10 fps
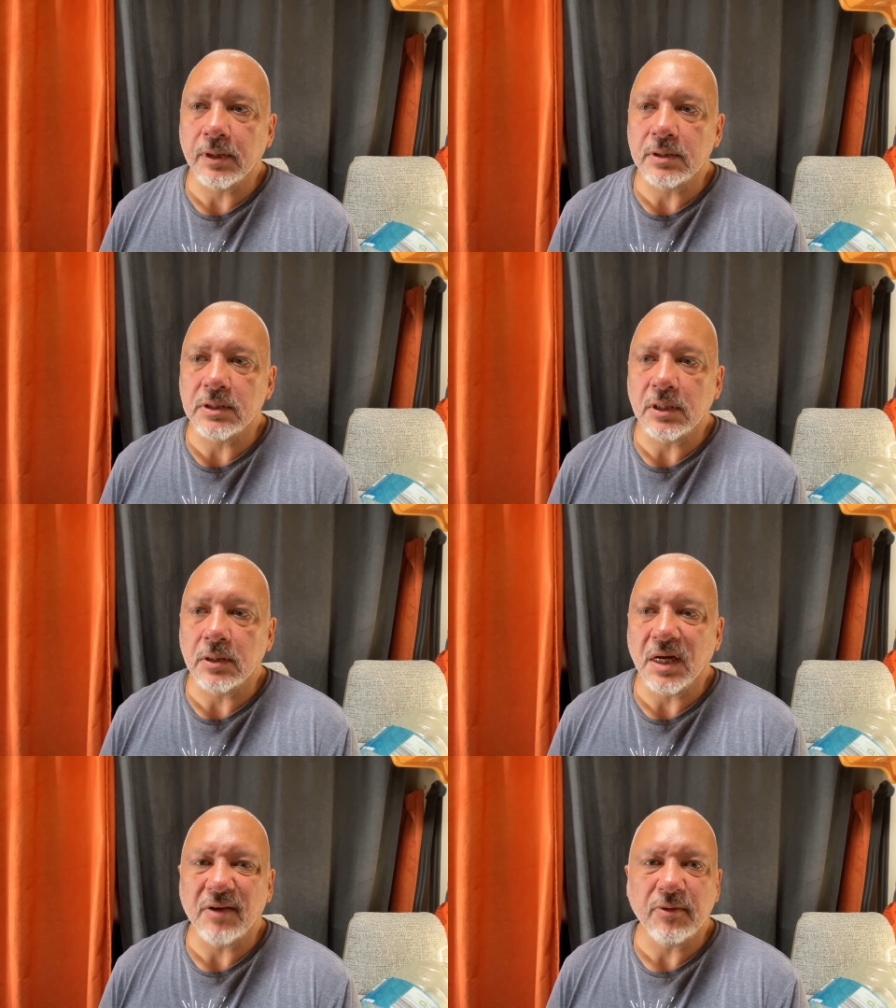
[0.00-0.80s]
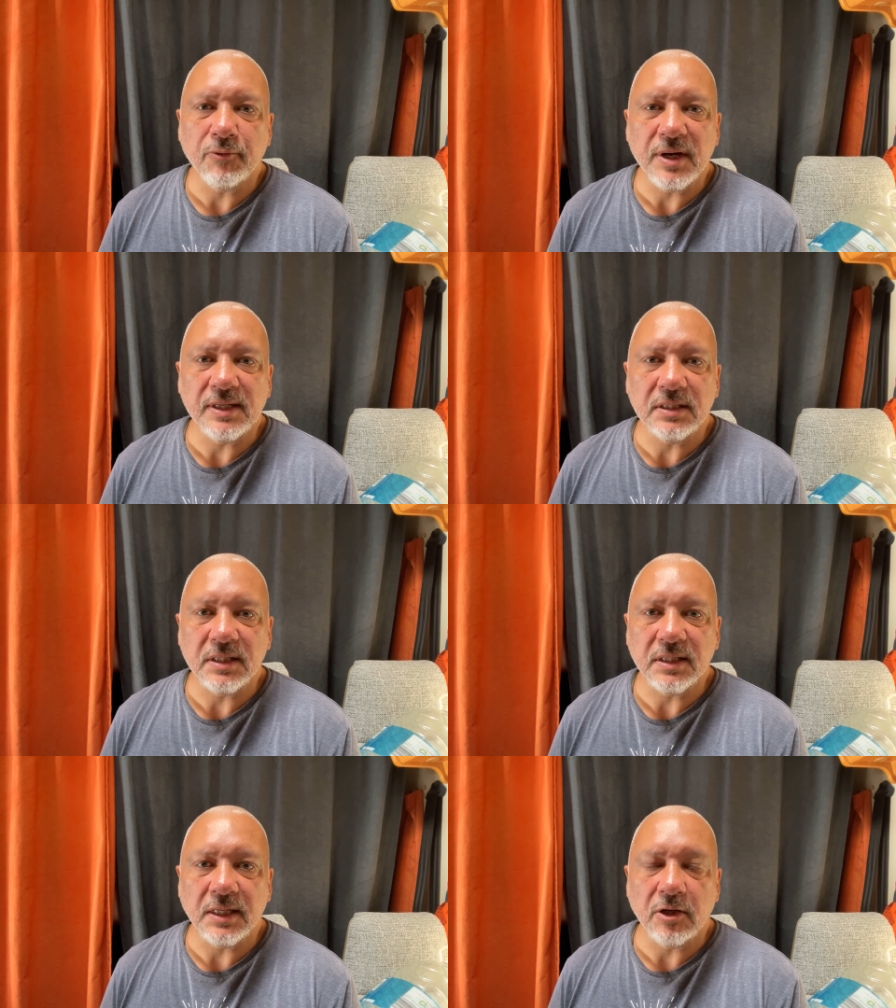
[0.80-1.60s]
So I haven't really
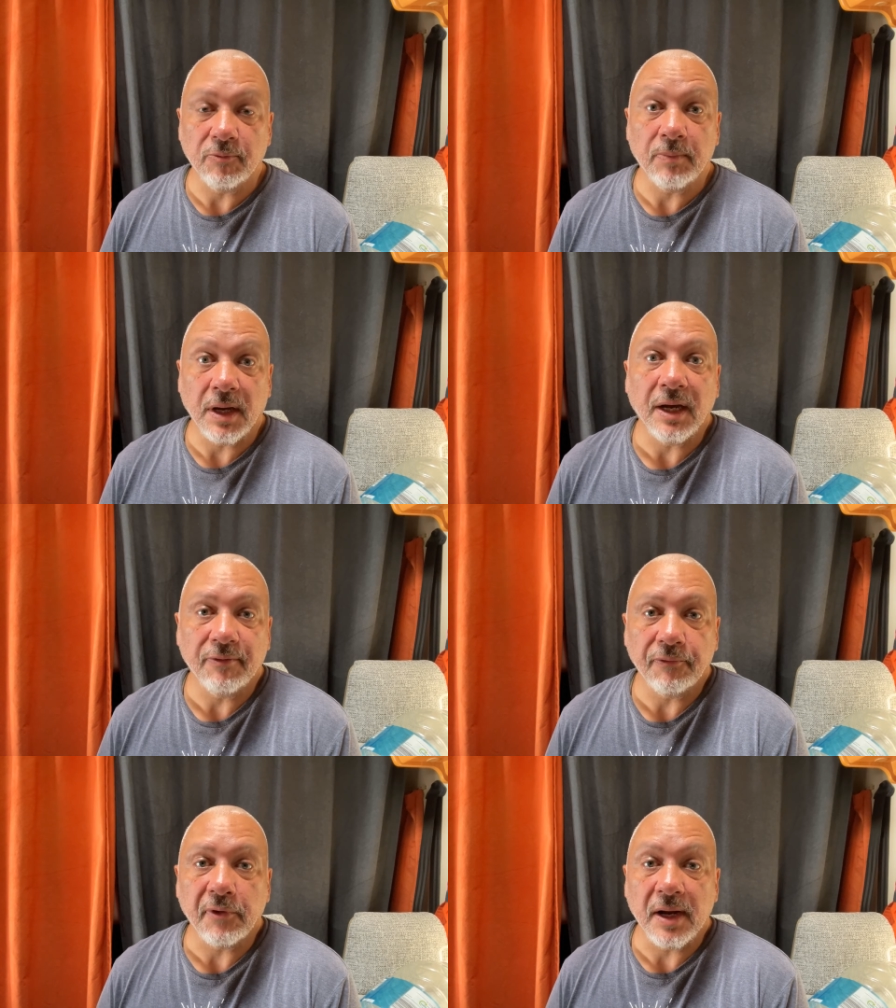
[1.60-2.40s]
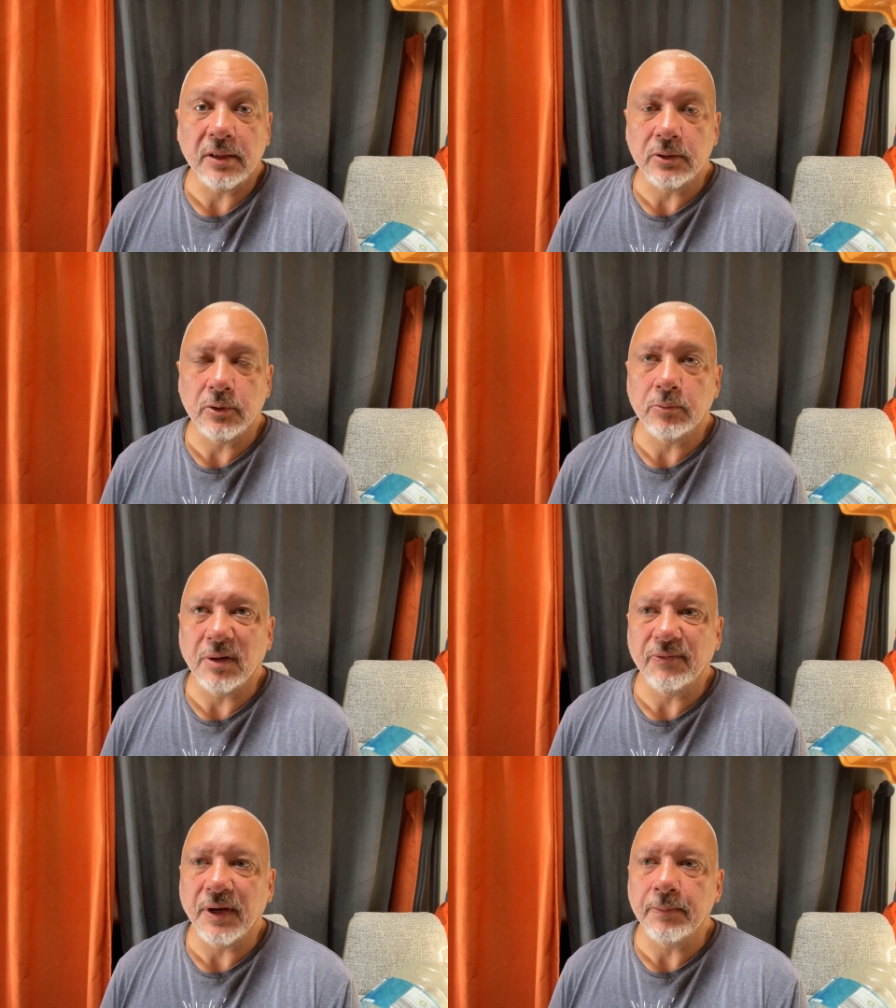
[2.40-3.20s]
seen any of my friends or
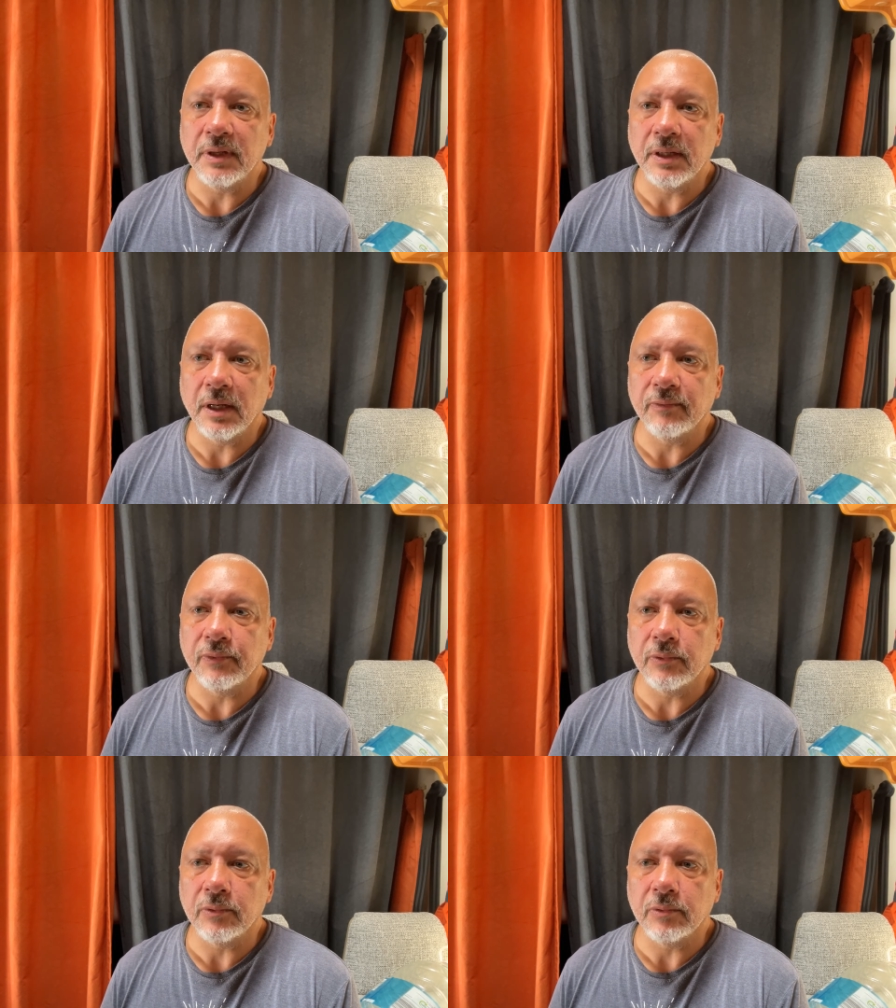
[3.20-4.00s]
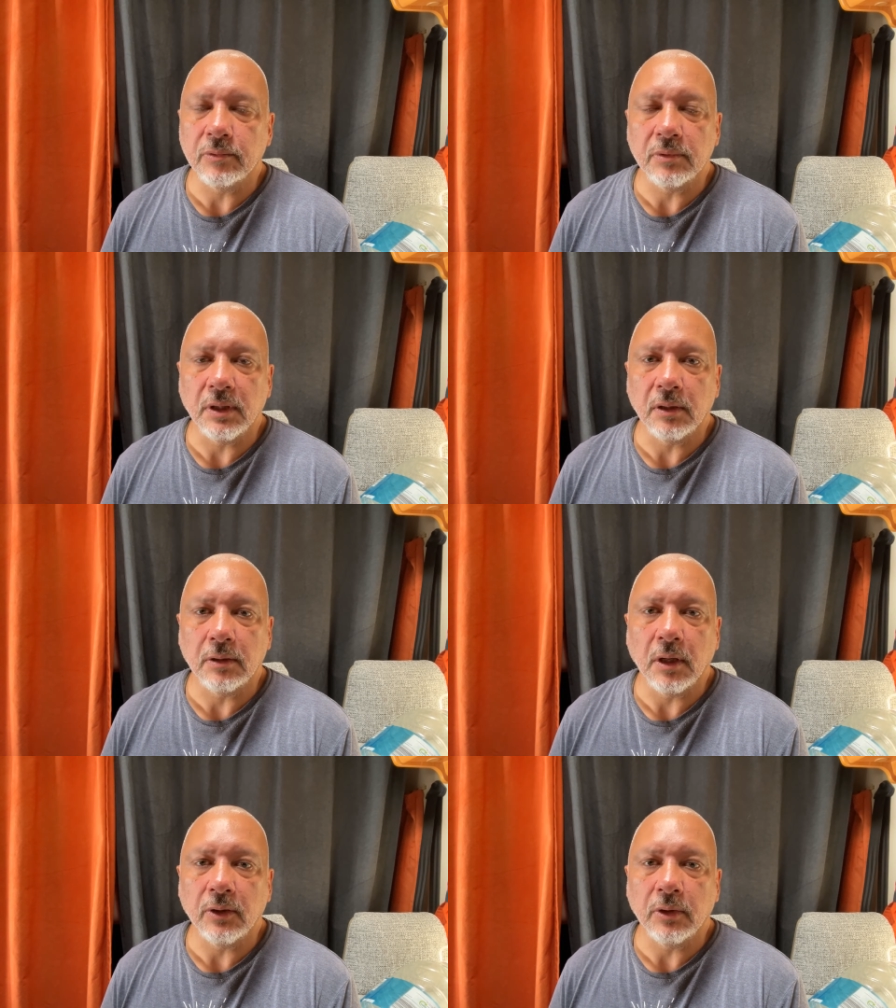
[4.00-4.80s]
my family now for
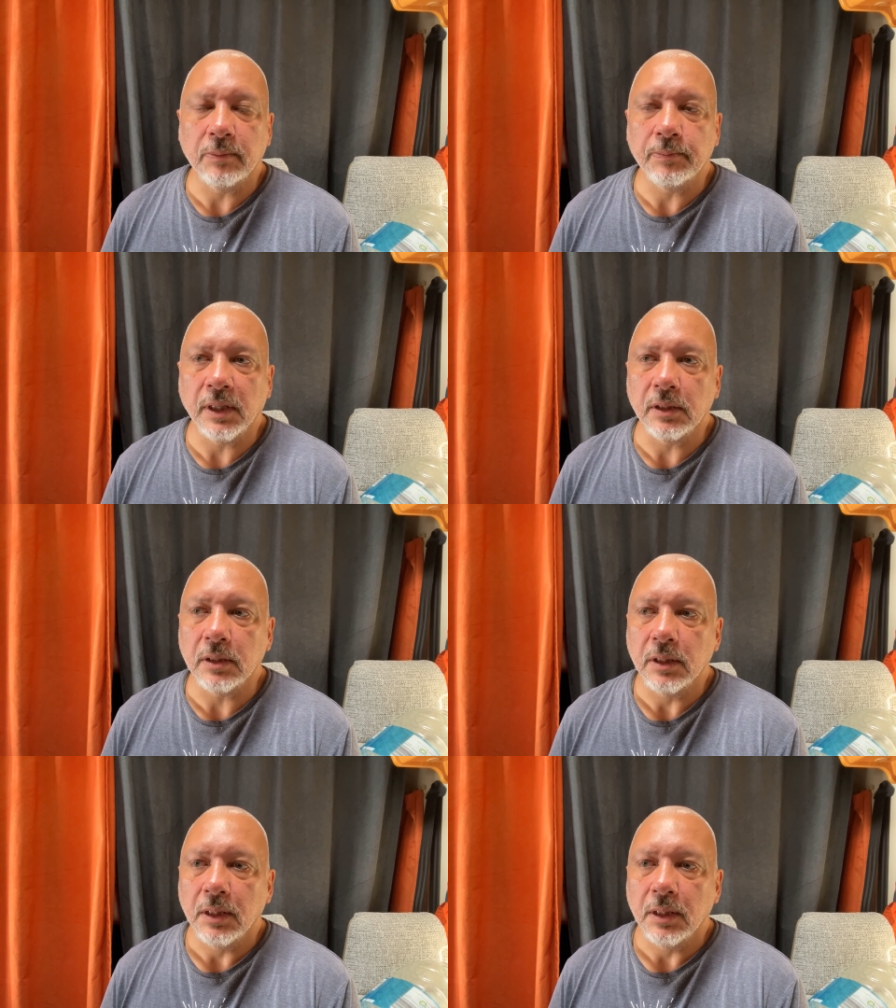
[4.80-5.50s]
going on a month,